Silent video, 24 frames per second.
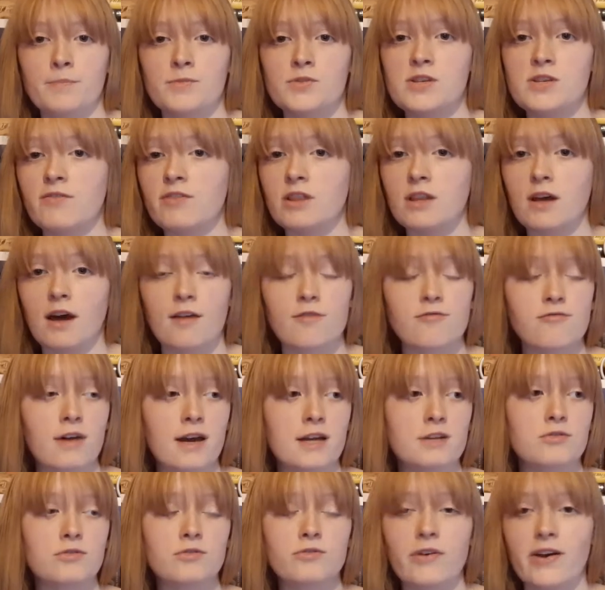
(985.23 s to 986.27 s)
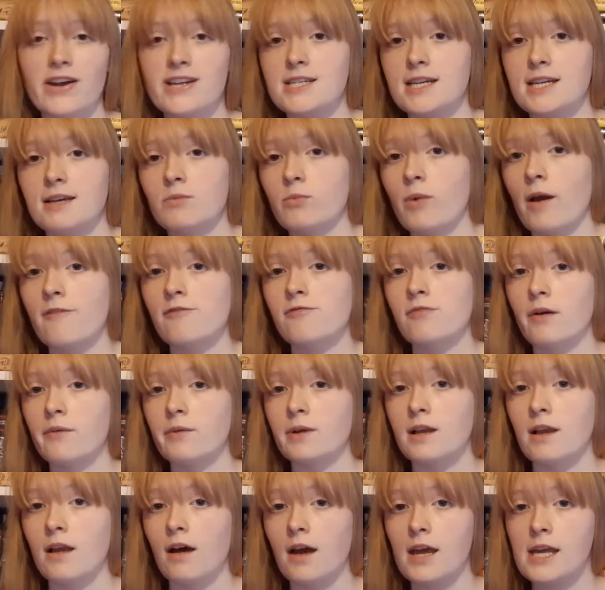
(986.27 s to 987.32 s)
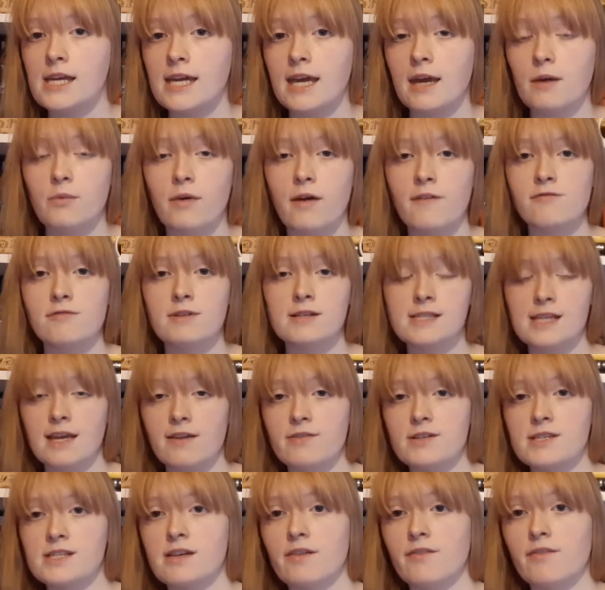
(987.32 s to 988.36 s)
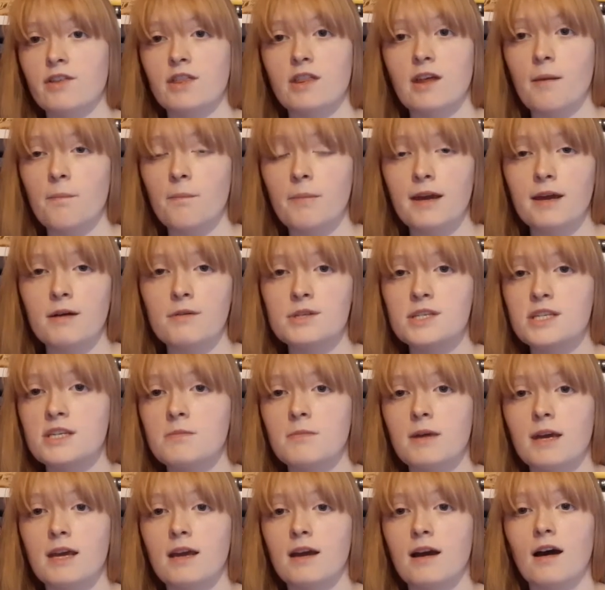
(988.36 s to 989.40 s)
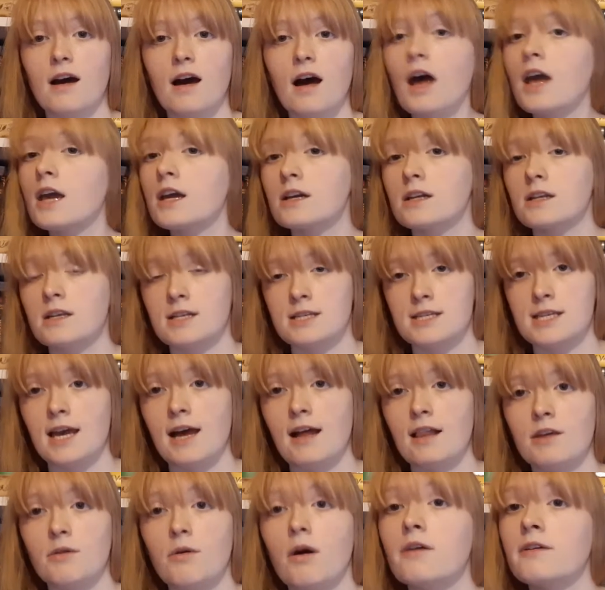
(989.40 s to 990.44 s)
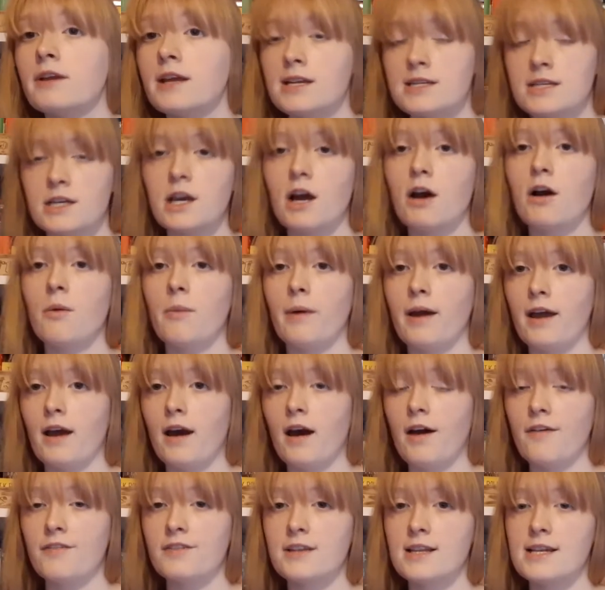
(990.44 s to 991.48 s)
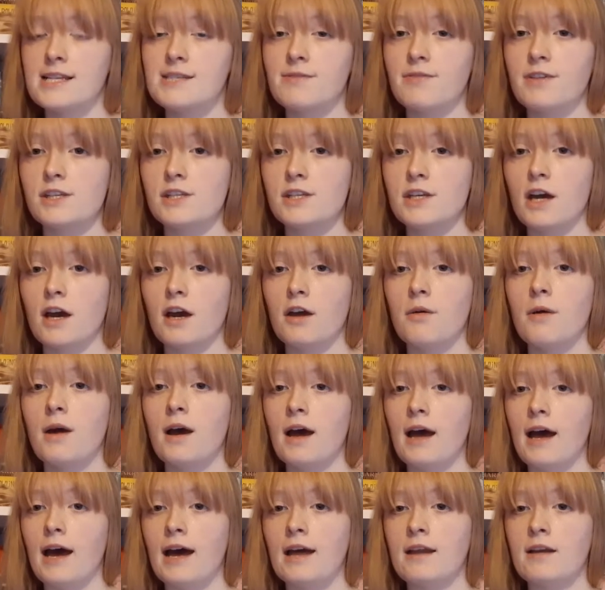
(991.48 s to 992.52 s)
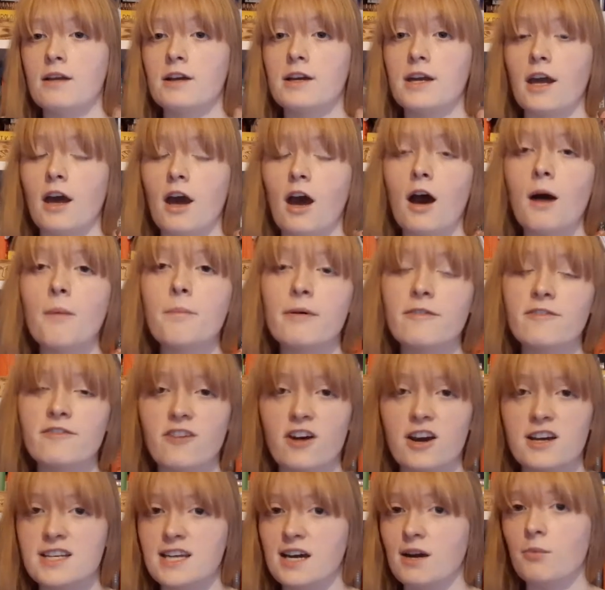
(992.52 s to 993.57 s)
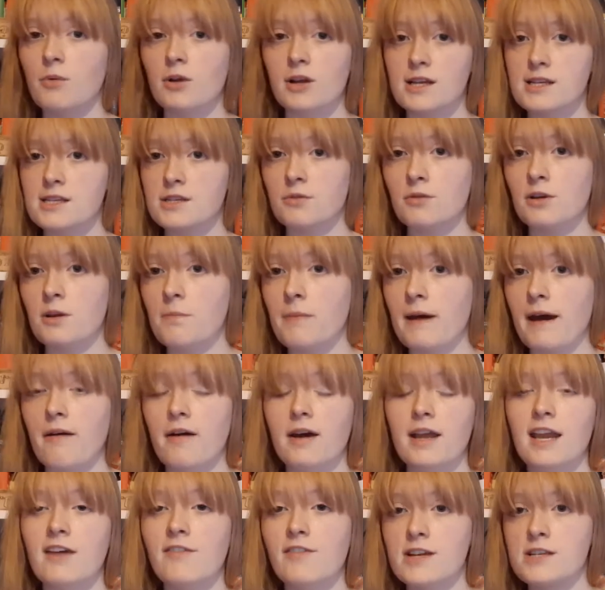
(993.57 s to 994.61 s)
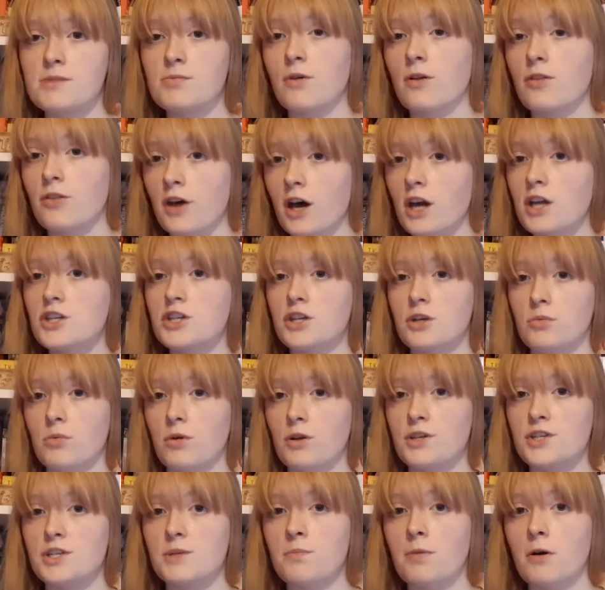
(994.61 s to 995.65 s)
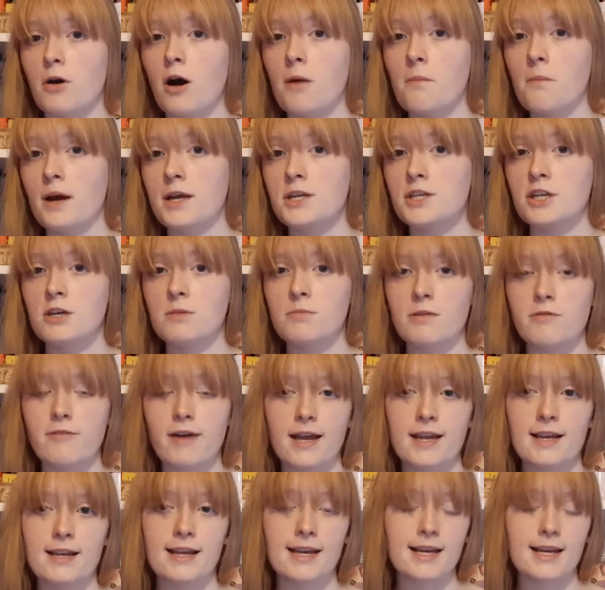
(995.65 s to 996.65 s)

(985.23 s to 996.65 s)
something that I've read already, whether I would like it, whether it's even something that appeals to me, I couldn't tell you. I need to go away after this video and look it up and find out what it's all about and if it's one that I do want to put on my to-be-read